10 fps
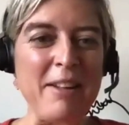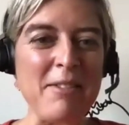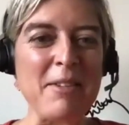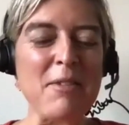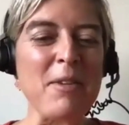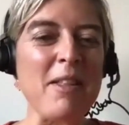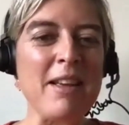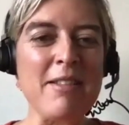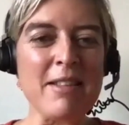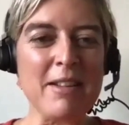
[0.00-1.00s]
answers for
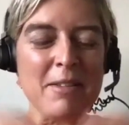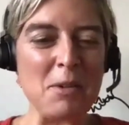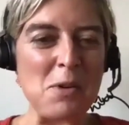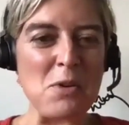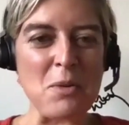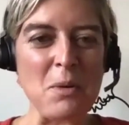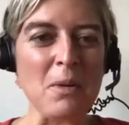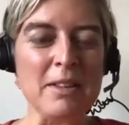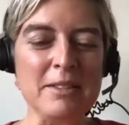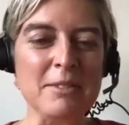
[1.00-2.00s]
this and the
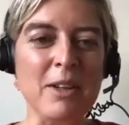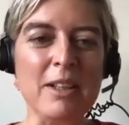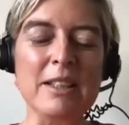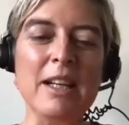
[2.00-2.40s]
usual and what